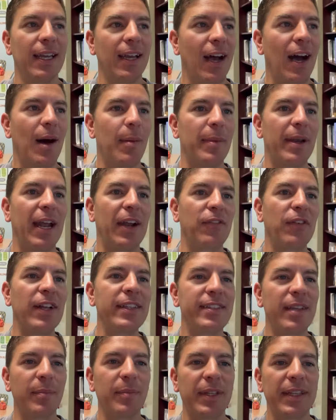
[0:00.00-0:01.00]
Um, and I
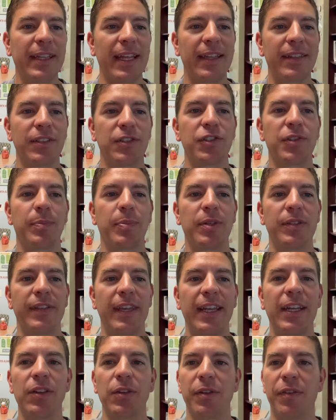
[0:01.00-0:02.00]
read something that there's a
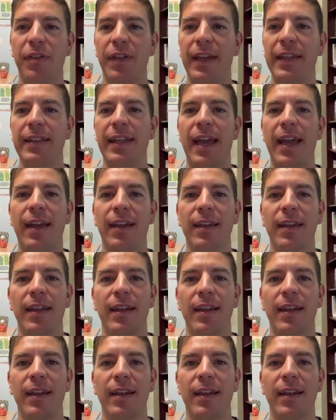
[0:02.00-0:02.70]
particular thing that